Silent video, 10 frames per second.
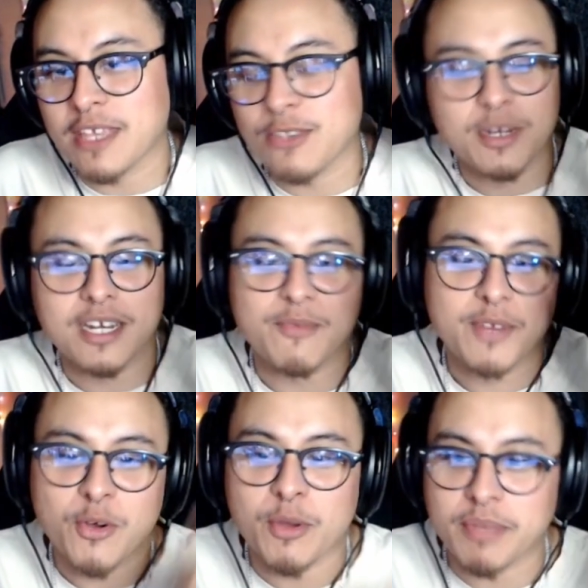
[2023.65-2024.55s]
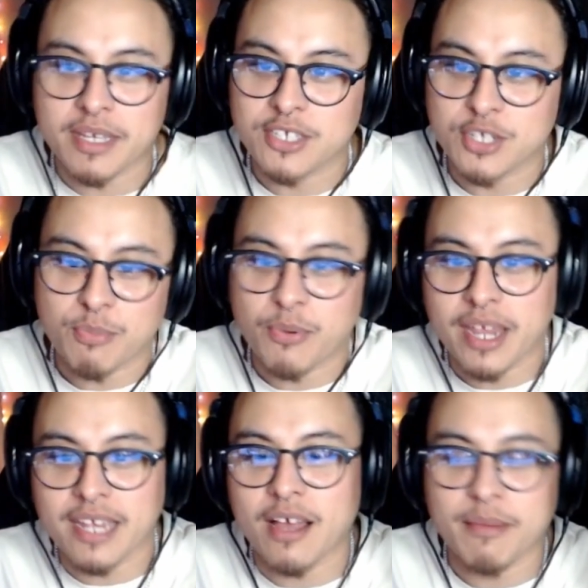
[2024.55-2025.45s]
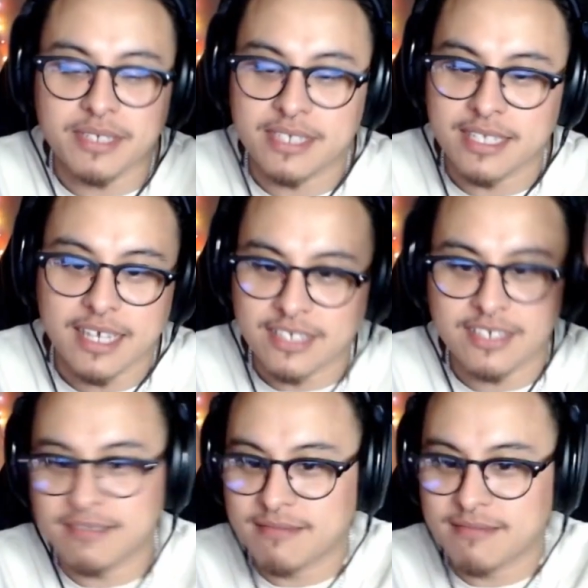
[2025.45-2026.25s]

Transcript: and you didn't even know it because your brain obviously gets